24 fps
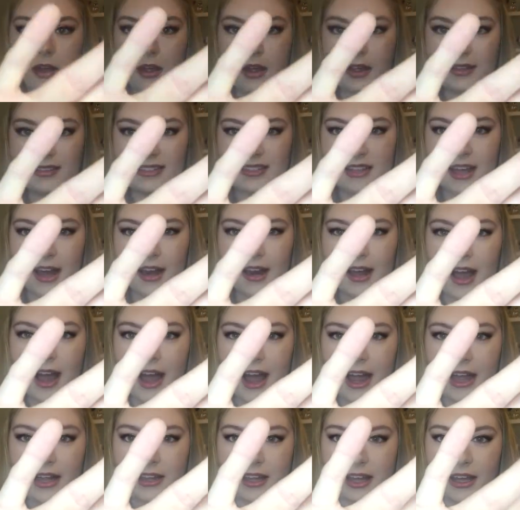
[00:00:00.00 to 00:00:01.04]
a
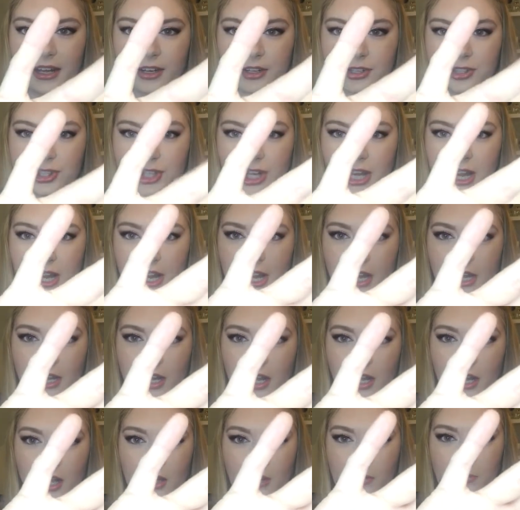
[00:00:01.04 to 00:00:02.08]
highlighter shade
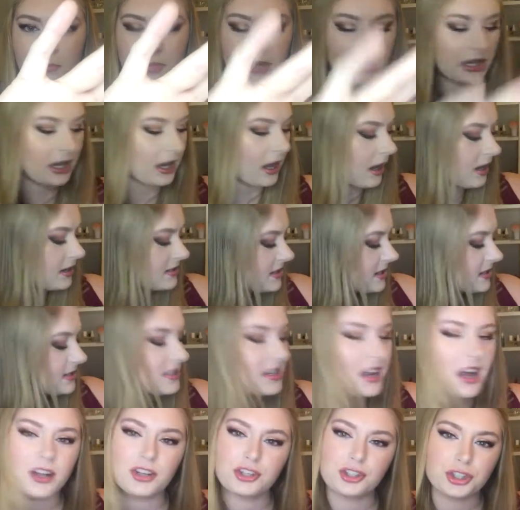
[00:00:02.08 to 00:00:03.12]
because it's
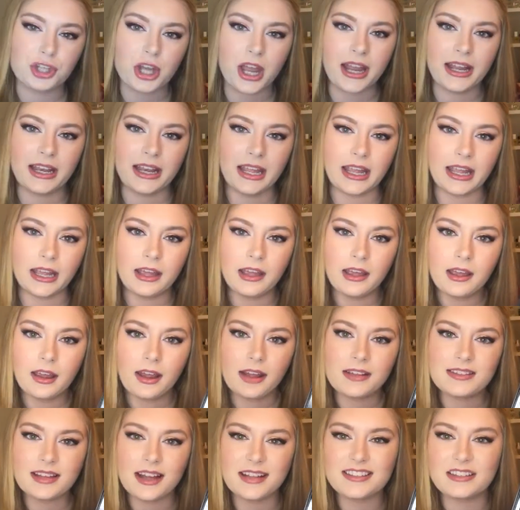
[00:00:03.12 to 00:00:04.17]
not shiny.
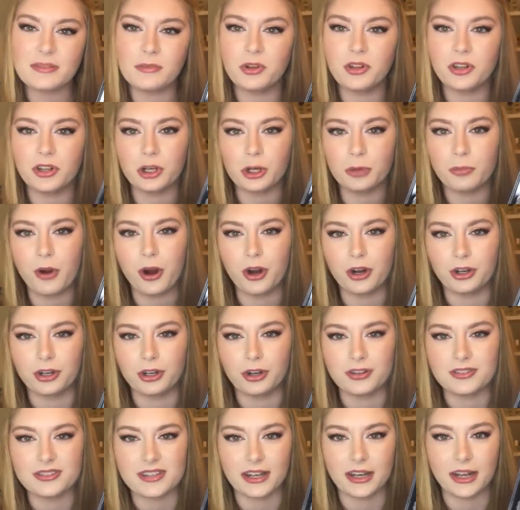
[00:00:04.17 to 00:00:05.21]
It's got some glitter
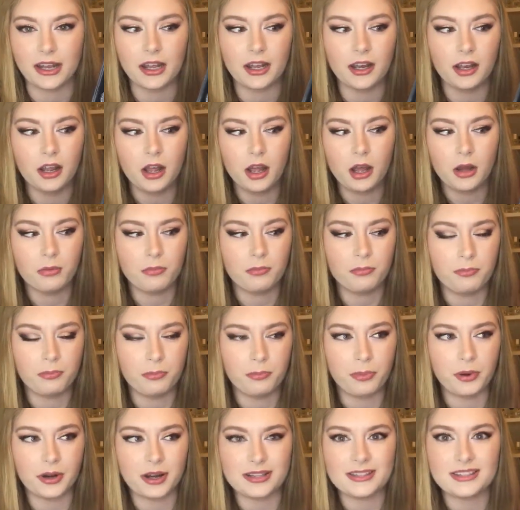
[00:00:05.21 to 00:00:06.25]
particles in it,
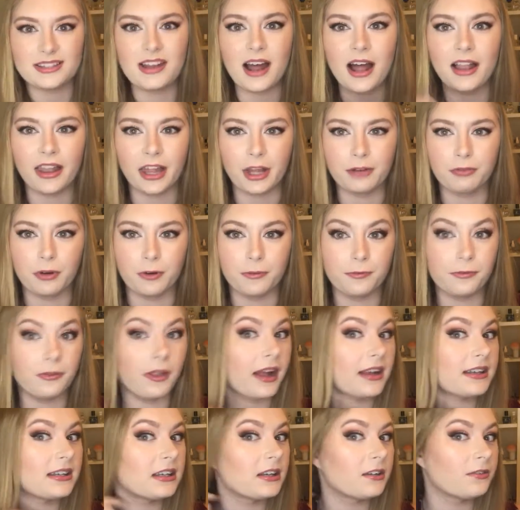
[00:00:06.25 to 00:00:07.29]
but it's not like
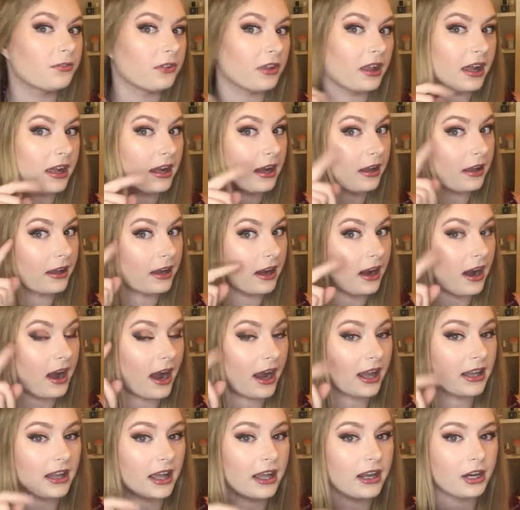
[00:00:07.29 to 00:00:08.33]
reflective like a
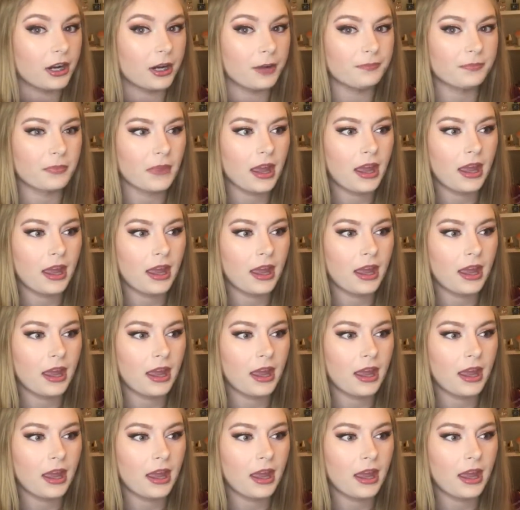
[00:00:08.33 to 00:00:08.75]
highlighter.